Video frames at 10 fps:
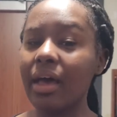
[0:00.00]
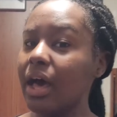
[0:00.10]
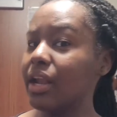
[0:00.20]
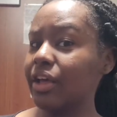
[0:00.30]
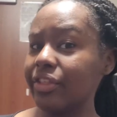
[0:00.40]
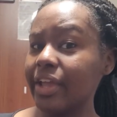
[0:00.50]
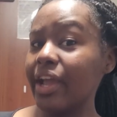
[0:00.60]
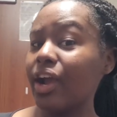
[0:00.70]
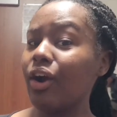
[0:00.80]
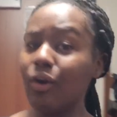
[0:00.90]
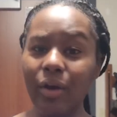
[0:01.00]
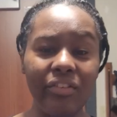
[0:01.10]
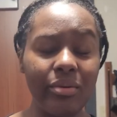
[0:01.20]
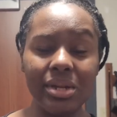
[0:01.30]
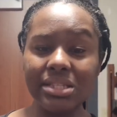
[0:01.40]
another year, or if
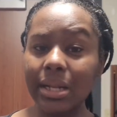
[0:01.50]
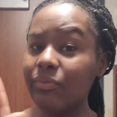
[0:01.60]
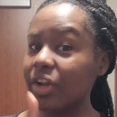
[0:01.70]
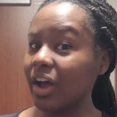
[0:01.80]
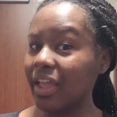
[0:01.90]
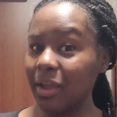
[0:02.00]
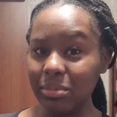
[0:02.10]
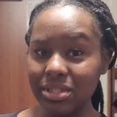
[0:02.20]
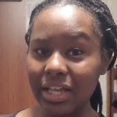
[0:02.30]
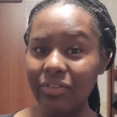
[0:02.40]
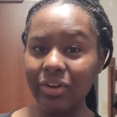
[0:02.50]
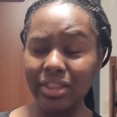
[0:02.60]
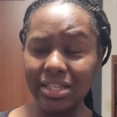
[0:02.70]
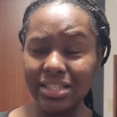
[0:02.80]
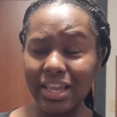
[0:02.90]
you wanna sign up for Dawg Camp discovery
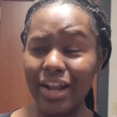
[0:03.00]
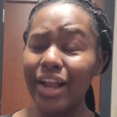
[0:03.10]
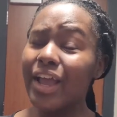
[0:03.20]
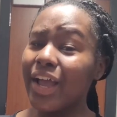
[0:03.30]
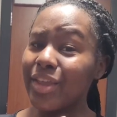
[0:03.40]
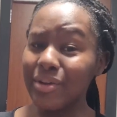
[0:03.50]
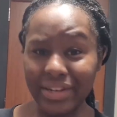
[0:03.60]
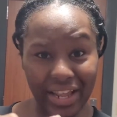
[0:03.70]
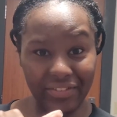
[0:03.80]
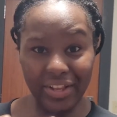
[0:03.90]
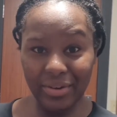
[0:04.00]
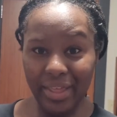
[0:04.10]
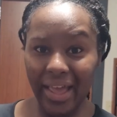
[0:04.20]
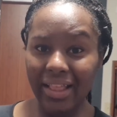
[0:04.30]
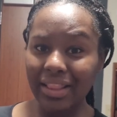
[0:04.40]
this year, you can definitely do
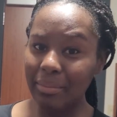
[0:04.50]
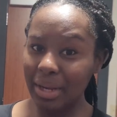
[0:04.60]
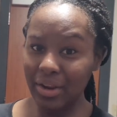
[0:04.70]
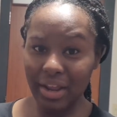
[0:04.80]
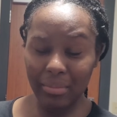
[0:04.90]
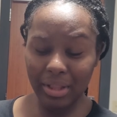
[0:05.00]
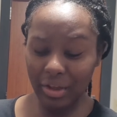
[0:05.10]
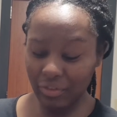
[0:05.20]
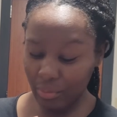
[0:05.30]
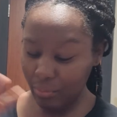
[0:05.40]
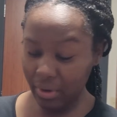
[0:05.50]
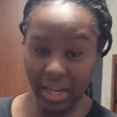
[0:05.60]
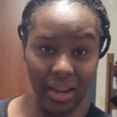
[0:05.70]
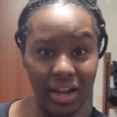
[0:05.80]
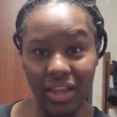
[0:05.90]
that. Let me know down below if you
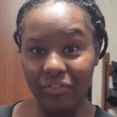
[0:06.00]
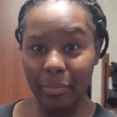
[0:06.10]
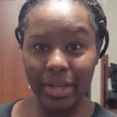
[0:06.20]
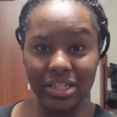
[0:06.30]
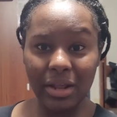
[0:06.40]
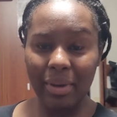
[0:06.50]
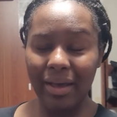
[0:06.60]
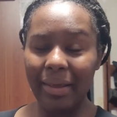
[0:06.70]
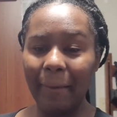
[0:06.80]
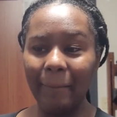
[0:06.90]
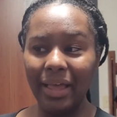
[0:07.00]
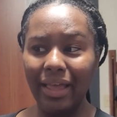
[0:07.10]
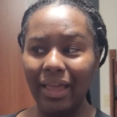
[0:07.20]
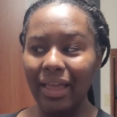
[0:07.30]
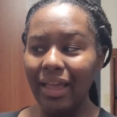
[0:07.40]
need any information about it,
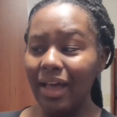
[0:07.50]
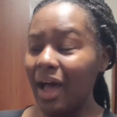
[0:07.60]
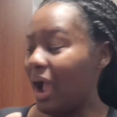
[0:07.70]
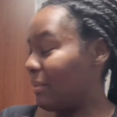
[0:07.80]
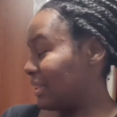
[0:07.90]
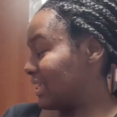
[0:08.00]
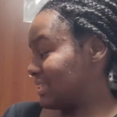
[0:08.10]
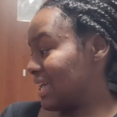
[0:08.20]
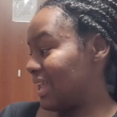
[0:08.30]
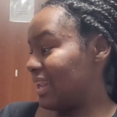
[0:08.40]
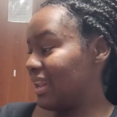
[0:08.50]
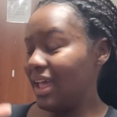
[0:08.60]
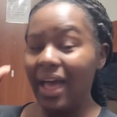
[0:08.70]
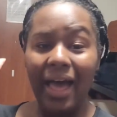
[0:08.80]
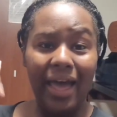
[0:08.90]
but I'm really excited.
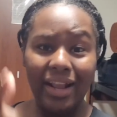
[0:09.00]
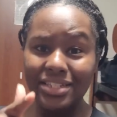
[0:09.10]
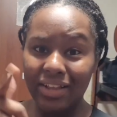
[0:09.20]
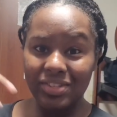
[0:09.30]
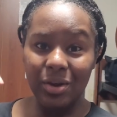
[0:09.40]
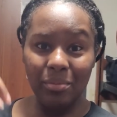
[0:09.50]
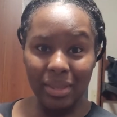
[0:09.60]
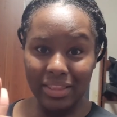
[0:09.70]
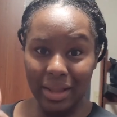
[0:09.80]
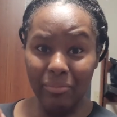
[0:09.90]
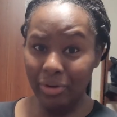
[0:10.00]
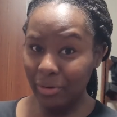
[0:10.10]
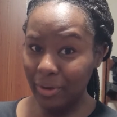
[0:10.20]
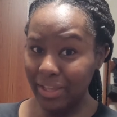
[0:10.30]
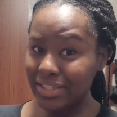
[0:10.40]
I actually have to go meet them real
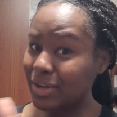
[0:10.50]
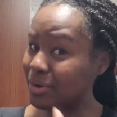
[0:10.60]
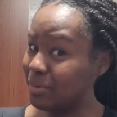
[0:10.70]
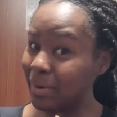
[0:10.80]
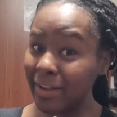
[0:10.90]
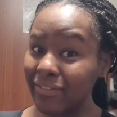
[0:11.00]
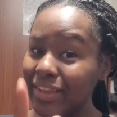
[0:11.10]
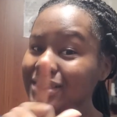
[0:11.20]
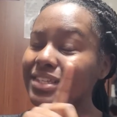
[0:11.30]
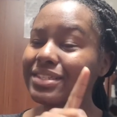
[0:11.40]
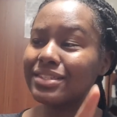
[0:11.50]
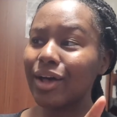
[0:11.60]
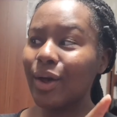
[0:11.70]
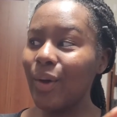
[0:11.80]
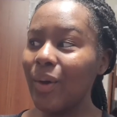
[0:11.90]
quick to go do breakfast.
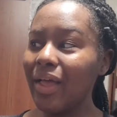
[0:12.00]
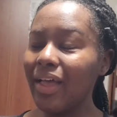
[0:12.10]
So